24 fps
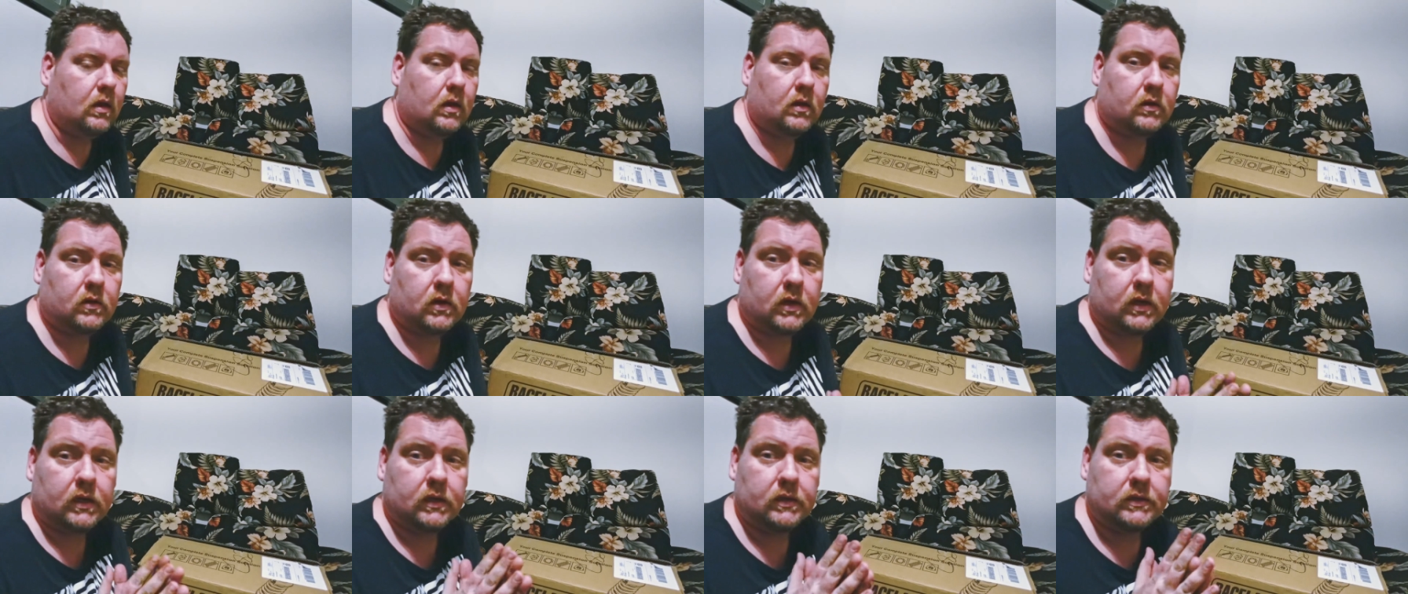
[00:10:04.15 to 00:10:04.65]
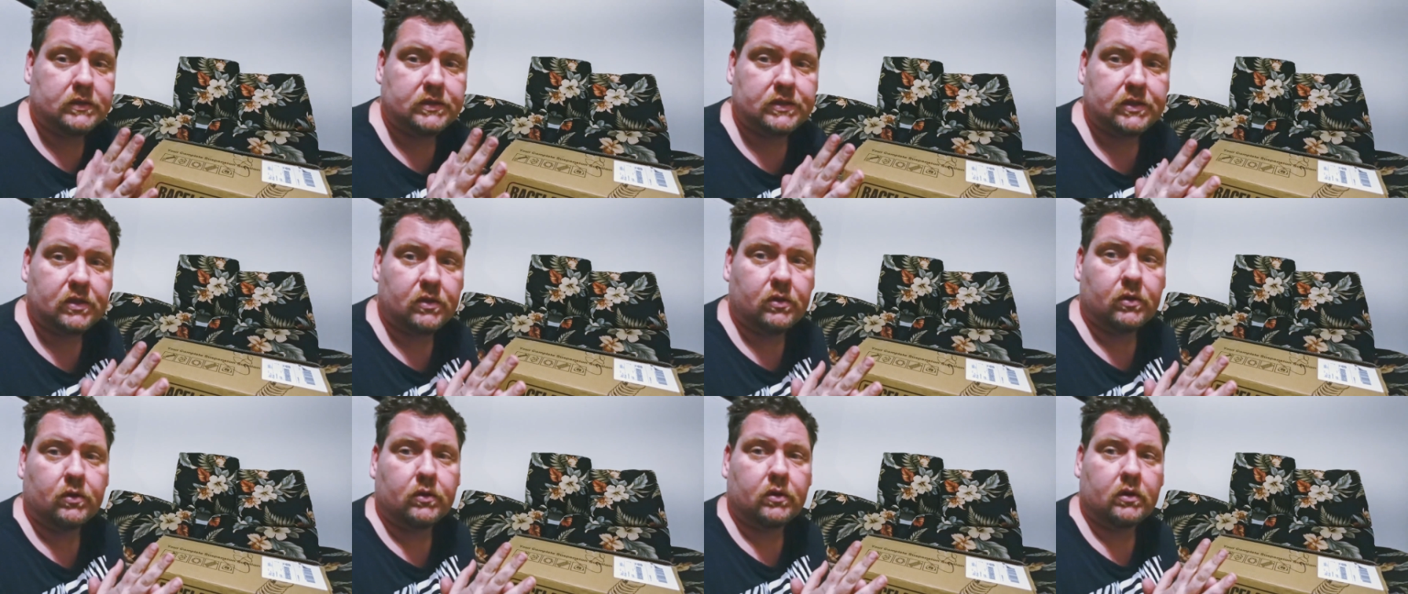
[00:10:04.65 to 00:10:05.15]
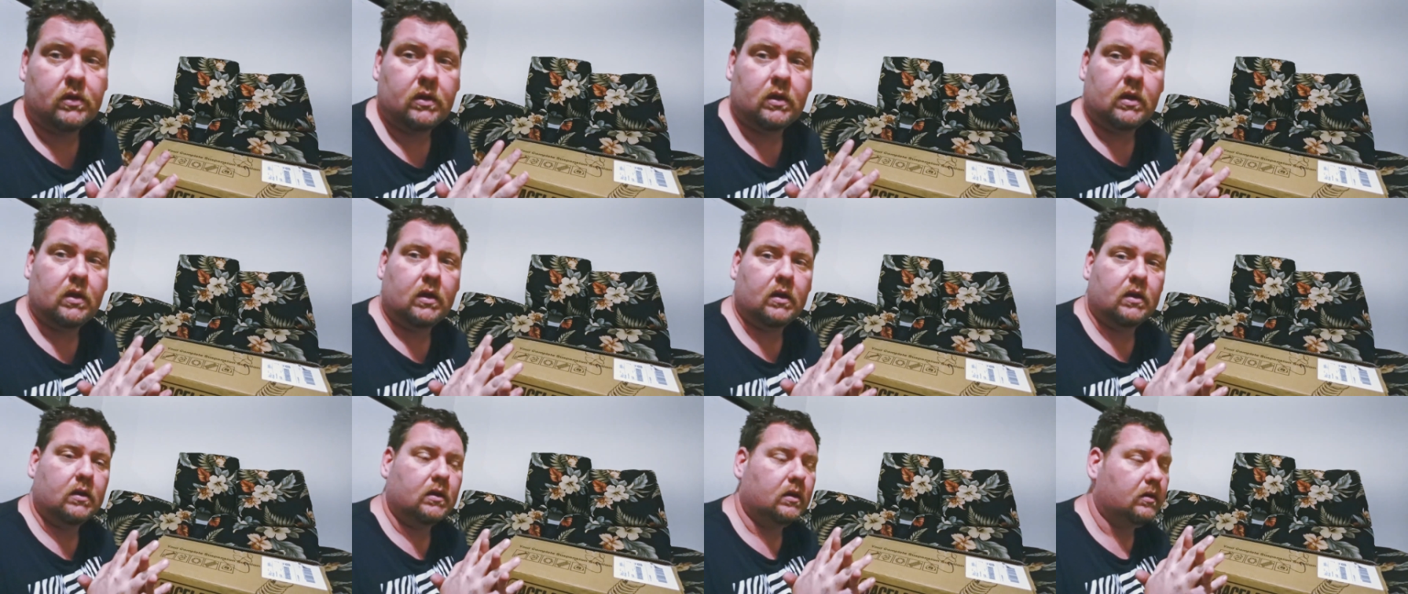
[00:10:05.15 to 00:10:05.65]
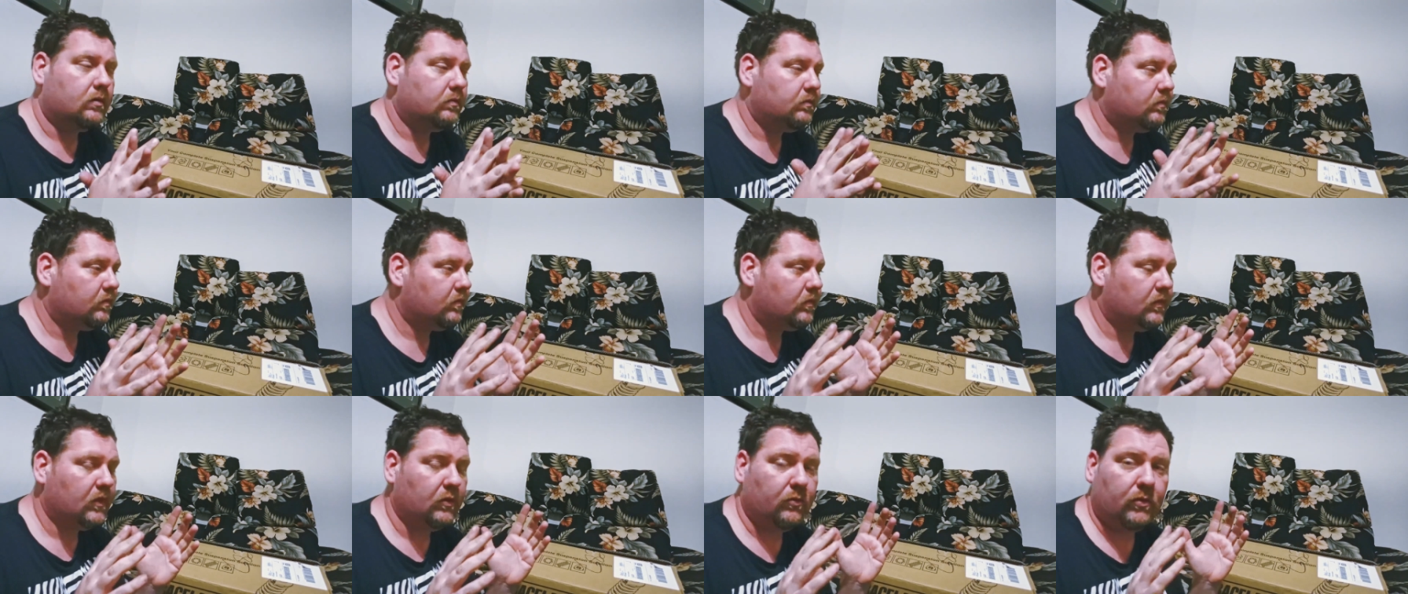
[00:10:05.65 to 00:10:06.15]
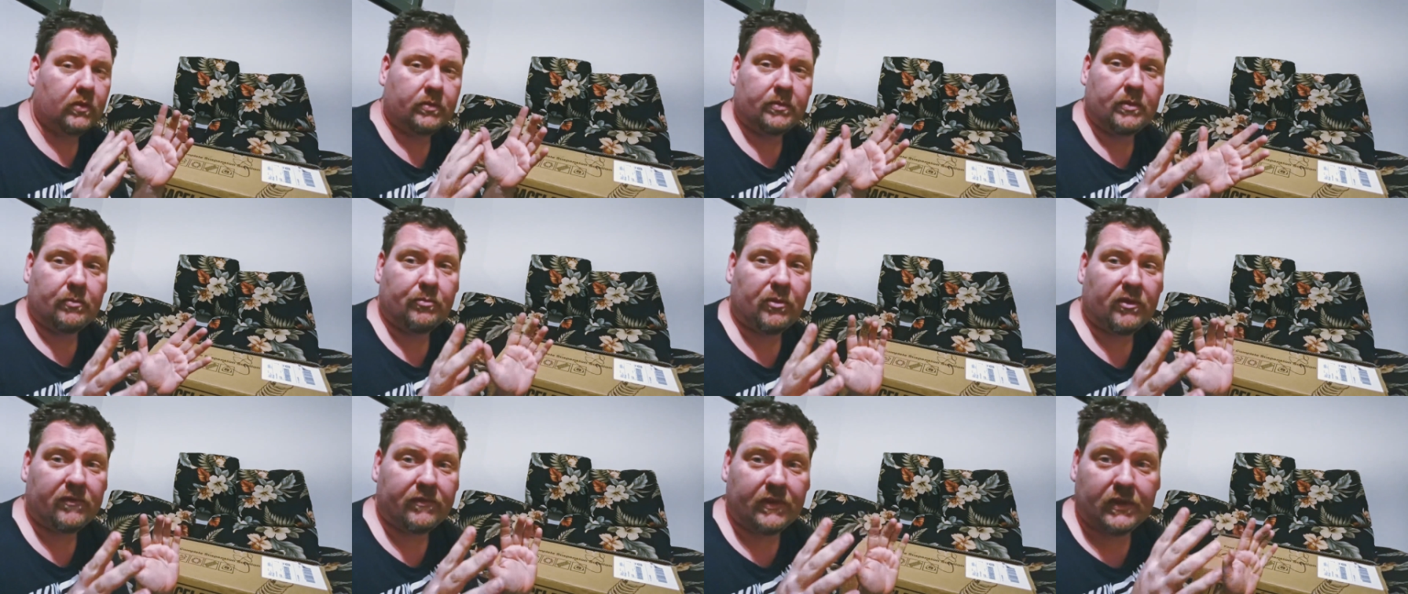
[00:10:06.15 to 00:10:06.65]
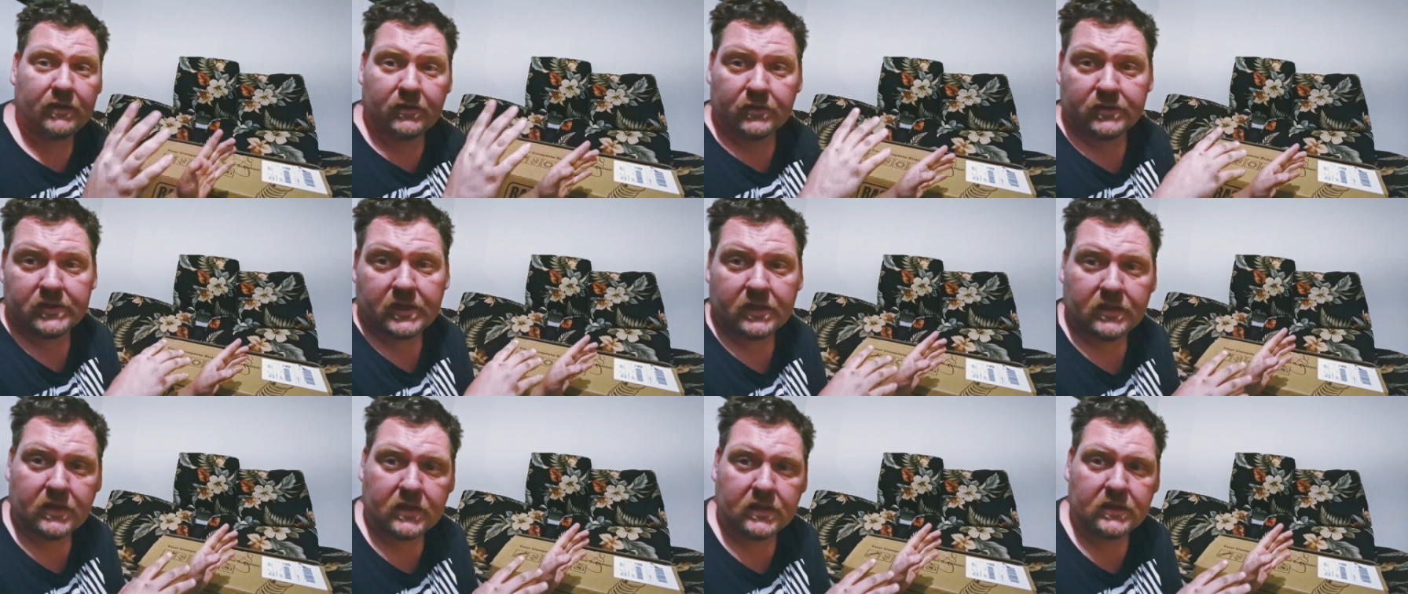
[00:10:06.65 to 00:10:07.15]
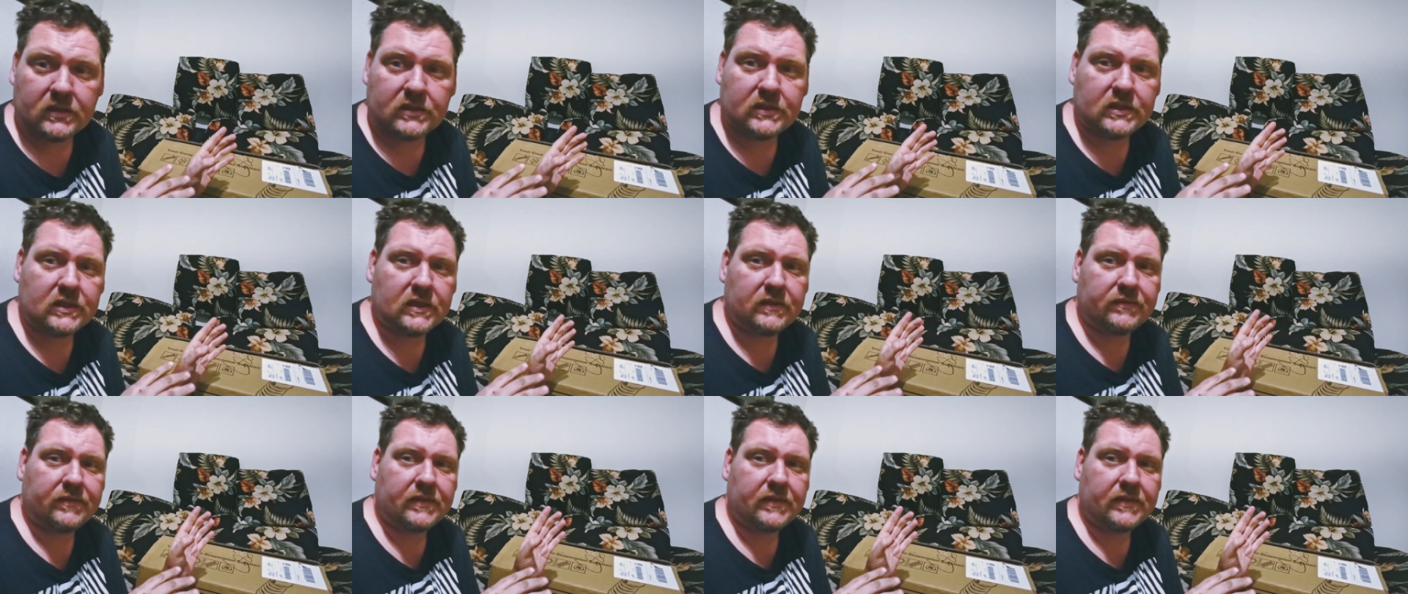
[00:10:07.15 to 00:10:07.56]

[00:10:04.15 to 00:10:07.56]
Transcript: All right, so there will be more videos on this.